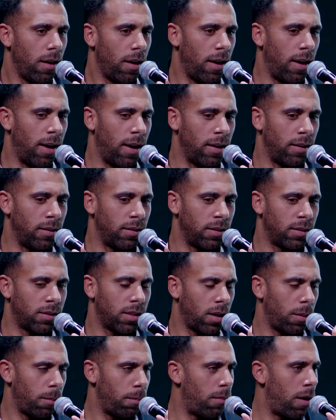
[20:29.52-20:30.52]
and
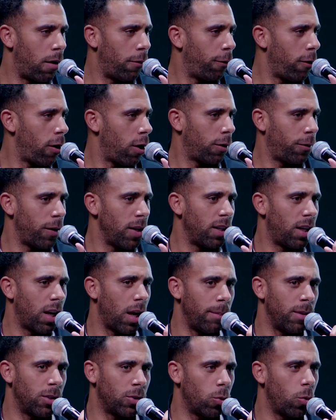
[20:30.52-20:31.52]
my first thing to
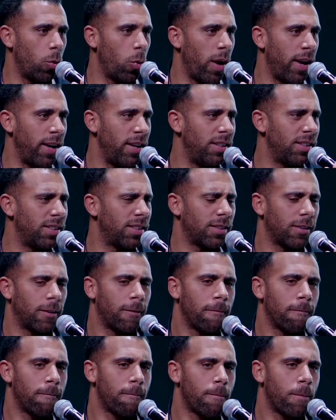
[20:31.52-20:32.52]
them is always,
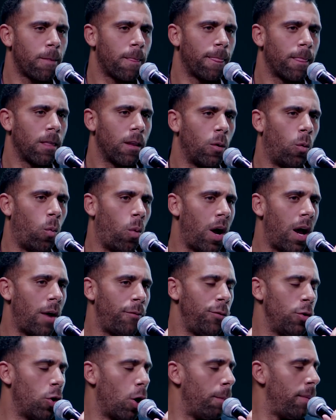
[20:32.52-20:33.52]
why have
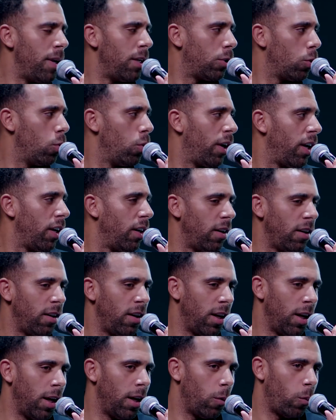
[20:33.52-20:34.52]
you got me talking in
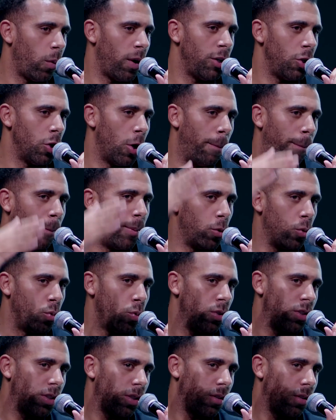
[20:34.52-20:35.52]
here when your
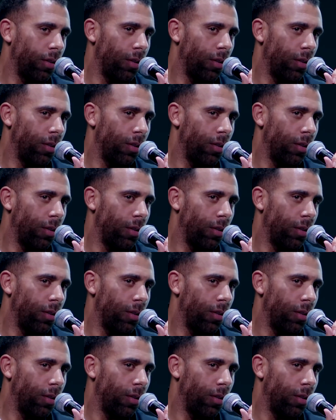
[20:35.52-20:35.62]
boardroom,